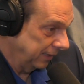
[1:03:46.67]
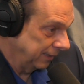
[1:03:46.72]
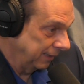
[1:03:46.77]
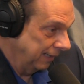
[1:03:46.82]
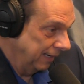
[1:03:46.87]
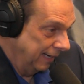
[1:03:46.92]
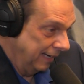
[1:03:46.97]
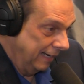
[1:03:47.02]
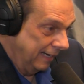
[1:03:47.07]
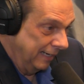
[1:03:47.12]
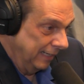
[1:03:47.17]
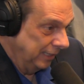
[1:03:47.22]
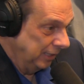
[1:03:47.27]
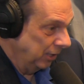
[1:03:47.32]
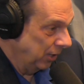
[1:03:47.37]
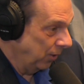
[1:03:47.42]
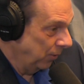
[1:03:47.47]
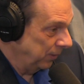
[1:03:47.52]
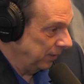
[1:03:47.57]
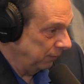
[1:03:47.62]
And,
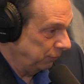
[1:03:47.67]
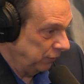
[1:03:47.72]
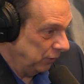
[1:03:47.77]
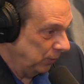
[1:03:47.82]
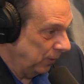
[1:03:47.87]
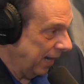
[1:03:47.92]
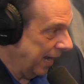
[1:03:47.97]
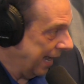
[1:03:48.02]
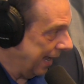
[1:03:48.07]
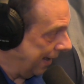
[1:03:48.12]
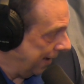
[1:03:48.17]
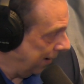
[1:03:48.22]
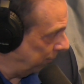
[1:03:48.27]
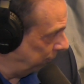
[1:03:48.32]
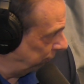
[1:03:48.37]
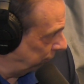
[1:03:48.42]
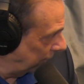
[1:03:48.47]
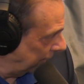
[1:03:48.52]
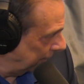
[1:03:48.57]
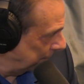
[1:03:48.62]
if you
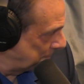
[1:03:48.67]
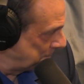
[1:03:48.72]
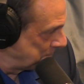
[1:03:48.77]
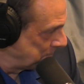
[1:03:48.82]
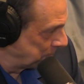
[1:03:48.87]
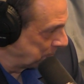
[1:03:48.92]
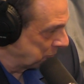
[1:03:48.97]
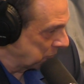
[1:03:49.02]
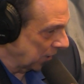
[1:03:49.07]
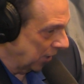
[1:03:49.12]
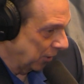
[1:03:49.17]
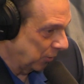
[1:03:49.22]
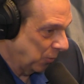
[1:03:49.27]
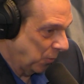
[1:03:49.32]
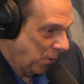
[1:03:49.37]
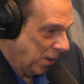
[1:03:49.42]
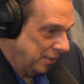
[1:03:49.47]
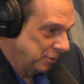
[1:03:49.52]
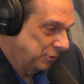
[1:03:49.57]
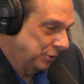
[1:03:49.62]
have a
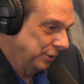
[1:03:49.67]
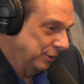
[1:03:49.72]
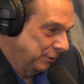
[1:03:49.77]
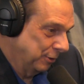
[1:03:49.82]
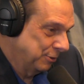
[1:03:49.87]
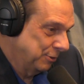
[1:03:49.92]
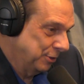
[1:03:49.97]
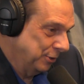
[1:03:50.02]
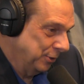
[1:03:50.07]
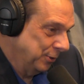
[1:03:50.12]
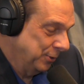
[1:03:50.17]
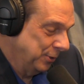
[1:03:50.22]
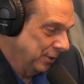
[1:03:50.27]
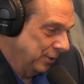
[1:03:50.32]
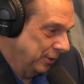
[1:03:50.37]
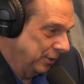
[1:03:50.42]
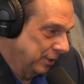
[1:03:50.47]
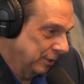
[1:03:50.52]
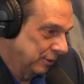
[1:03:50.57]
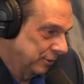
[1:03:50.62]
question or two,
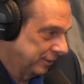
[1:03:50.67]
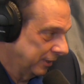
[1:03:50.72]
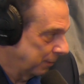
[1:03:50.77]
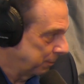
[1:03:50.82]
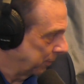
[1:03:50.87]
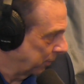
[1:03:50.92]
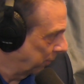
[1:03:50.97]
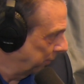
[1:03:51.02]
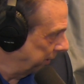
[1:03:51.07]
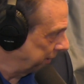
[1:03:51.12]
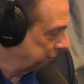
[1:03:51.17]
you can set up a quick